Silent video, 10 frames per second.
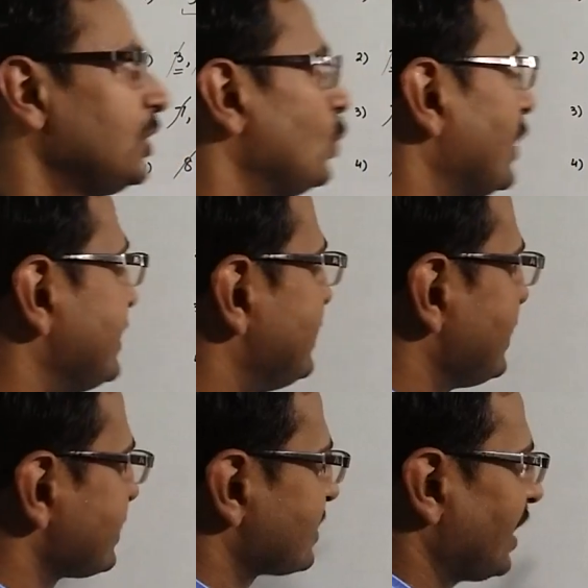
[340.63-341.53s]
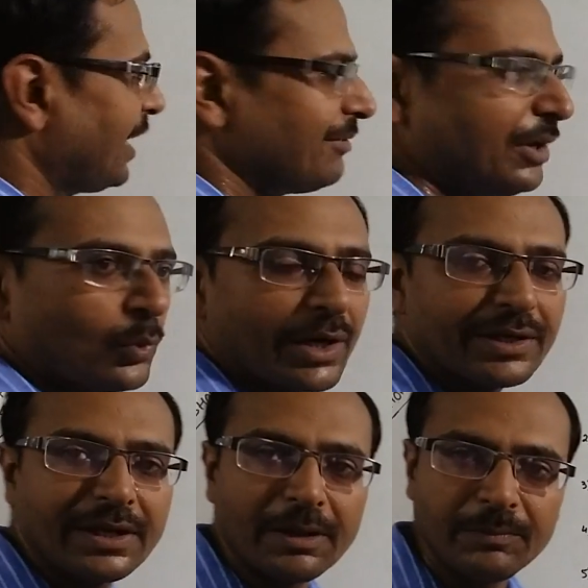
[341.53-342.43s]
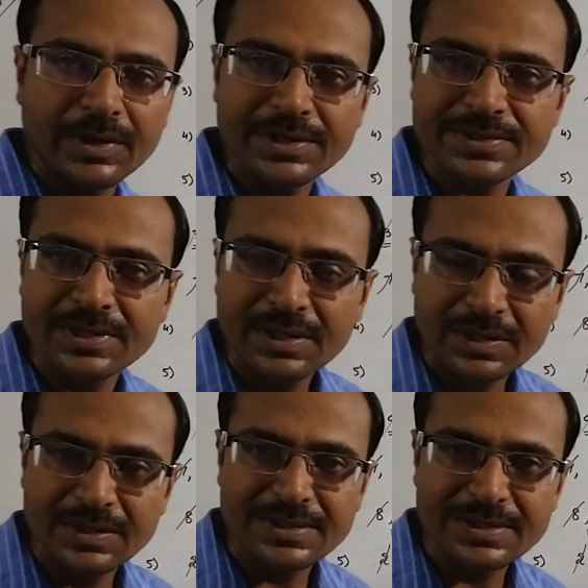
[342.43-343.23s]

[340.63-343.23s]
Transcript: You can just have a look at the numbers